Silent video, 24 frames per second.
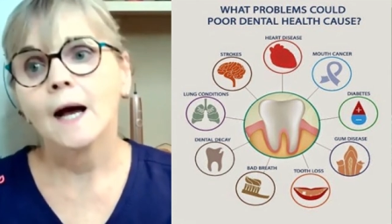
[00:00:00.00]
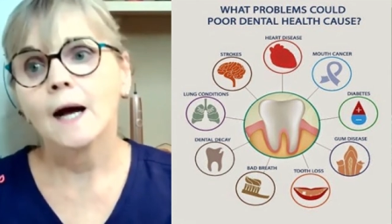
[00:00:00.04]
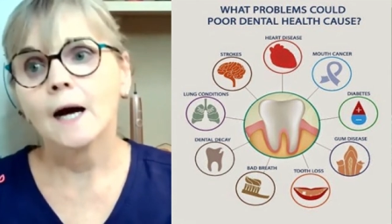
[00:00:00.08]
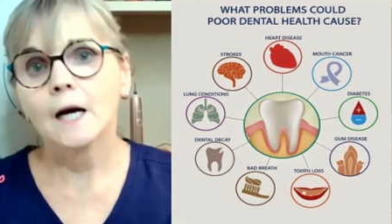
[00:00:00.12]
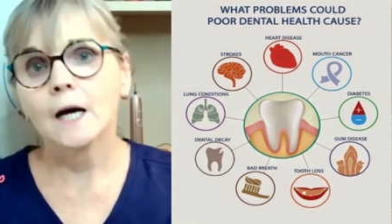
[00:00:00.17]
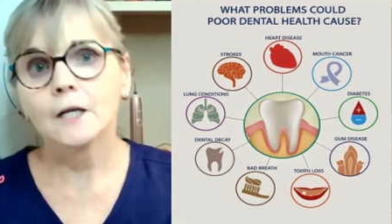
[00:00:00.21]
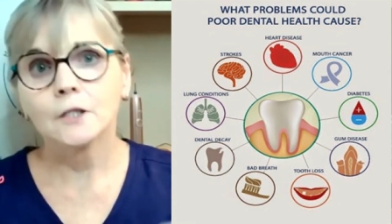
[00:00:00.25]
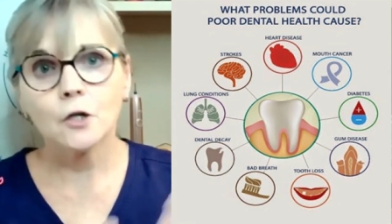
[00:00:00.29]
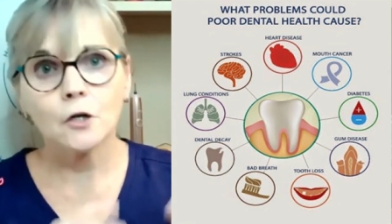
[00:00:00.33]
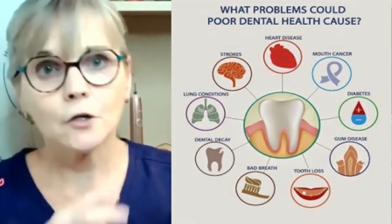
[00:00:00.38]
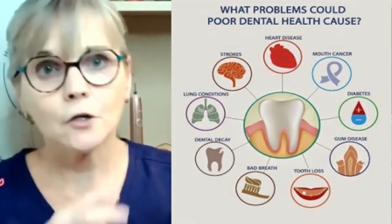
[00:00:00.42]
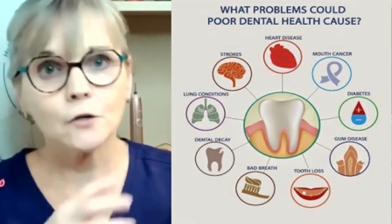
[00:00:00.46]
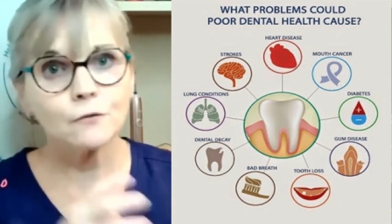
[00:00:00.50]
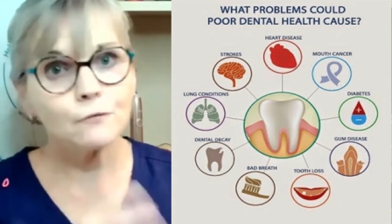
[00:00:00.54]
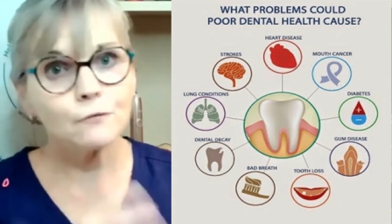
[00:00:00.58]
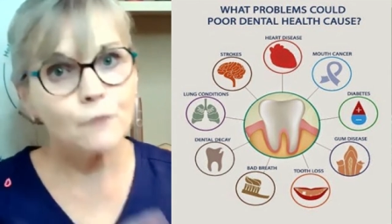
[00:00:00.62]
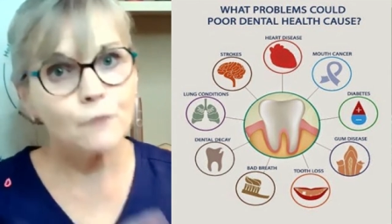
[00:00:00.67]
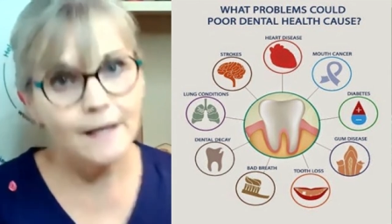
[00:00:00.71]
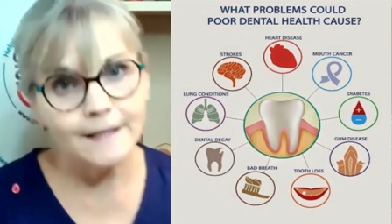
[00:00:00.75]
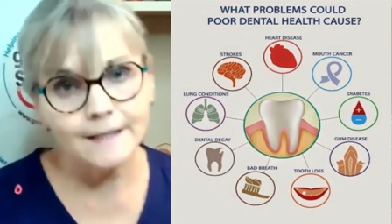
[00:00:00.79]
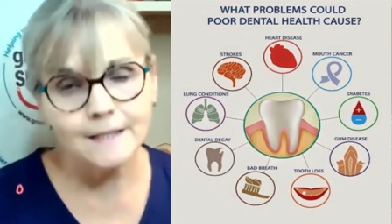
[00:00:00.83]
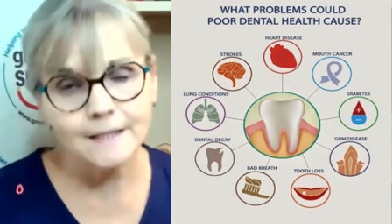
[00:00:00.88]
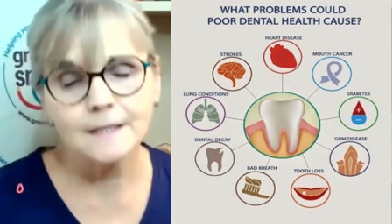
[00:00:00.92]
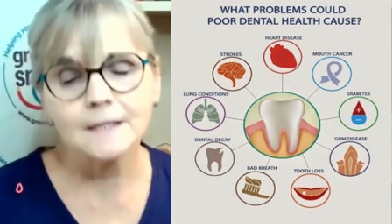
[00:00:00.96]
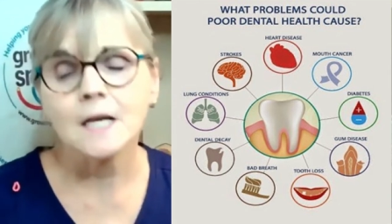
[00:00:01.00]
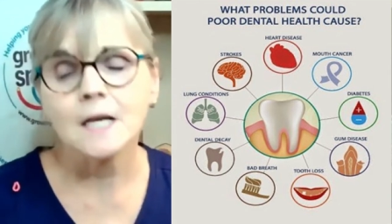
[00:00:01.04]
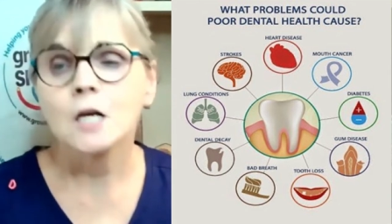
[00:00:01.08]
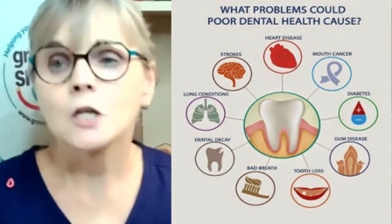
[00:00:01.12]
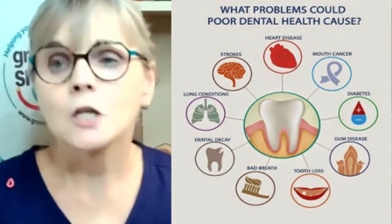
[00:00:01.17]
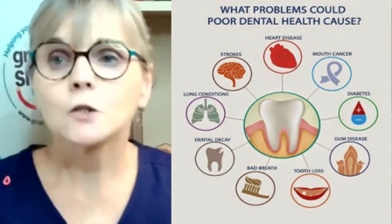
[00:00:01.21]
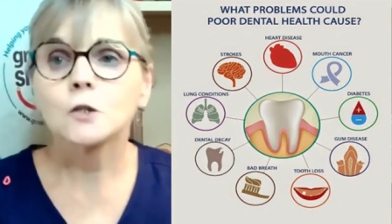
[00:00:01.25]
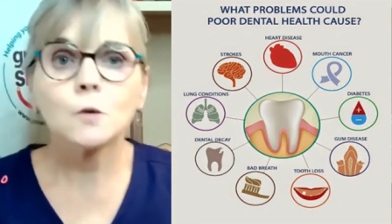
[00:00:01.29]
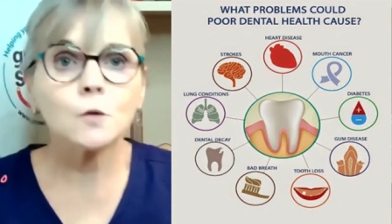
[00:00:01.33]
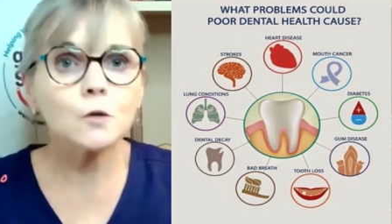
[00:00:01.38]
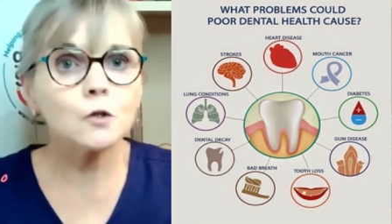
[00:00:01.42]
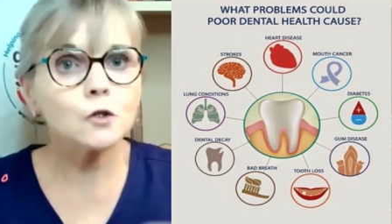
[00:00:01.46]
and arthritis.
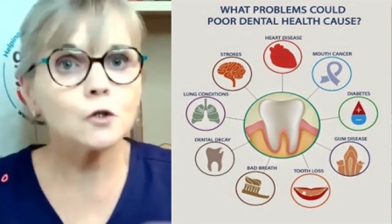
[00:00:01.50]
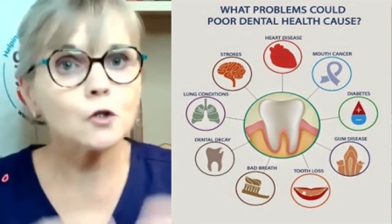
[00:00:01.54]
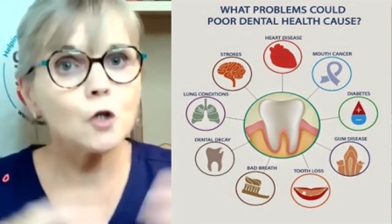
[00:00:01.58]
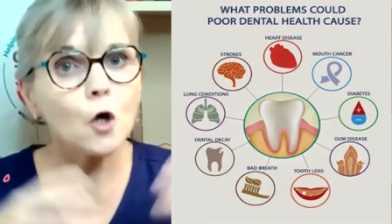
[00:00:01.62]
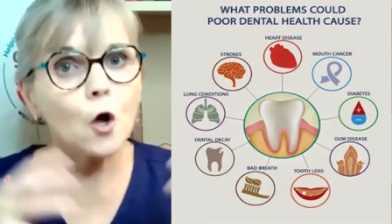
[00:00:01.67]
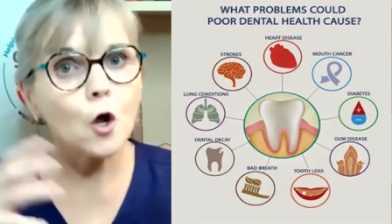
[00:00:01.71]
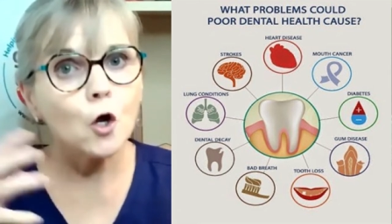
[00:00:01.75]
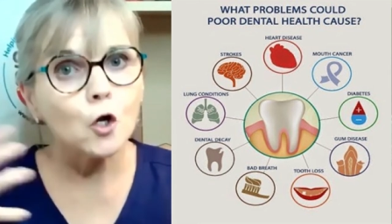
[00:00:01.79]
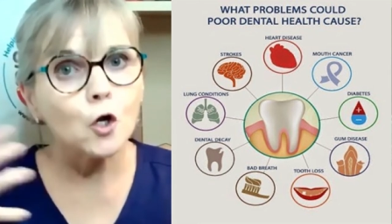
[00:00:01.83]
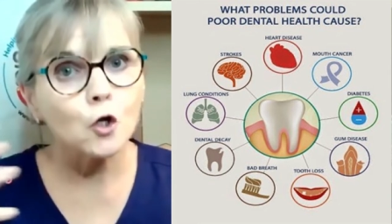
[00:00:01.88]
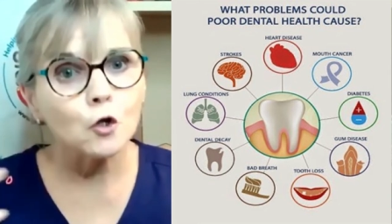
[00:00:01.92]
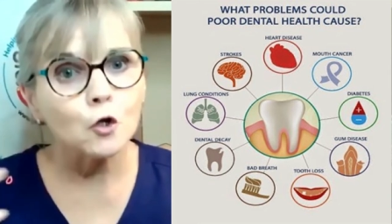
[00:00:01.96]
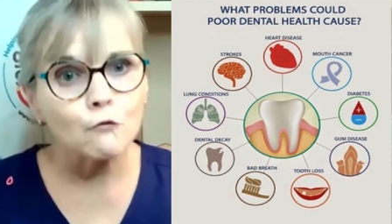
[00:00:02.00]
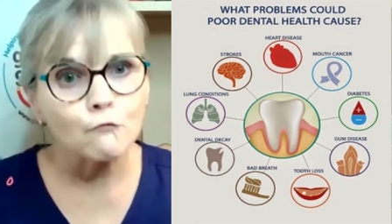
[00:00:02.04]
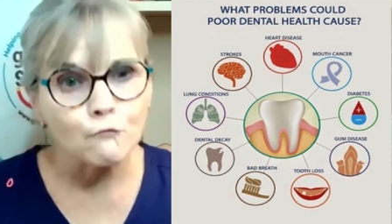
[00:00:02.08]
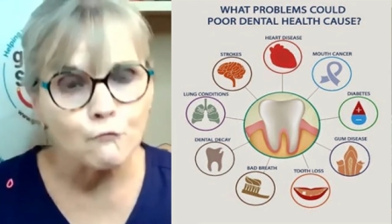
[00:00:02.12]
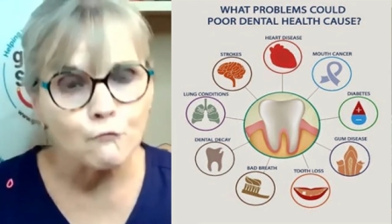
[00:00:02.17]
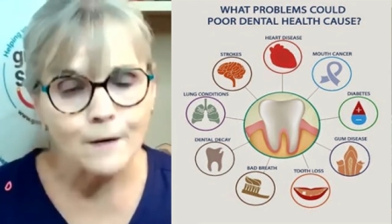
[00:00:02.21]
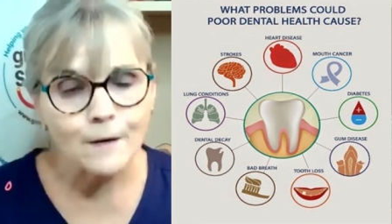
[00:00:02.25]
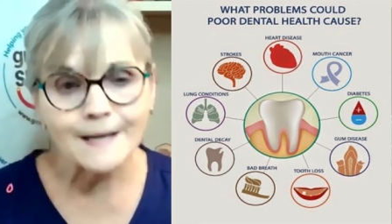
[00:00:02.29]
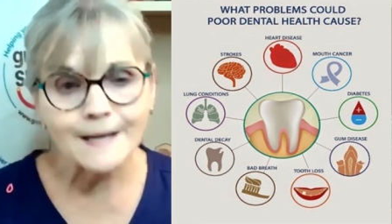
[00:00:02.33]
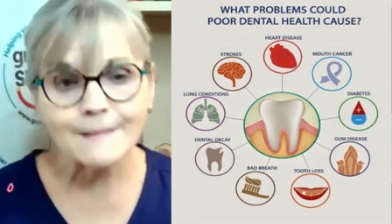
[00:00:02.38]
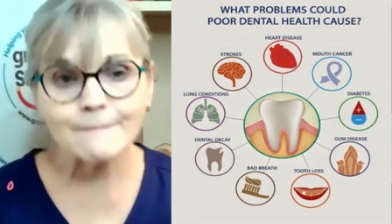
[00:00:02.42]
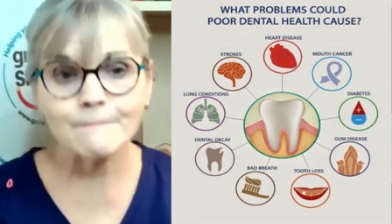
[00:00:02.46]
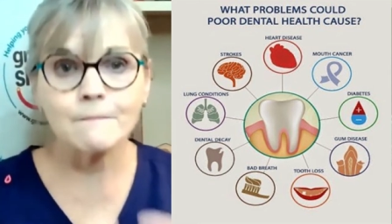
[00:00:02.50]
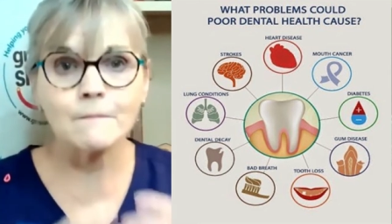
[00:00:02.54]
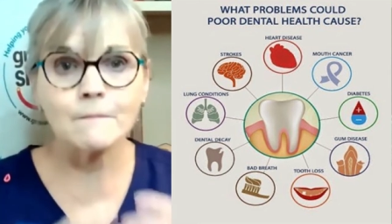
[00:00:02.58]
So there's a really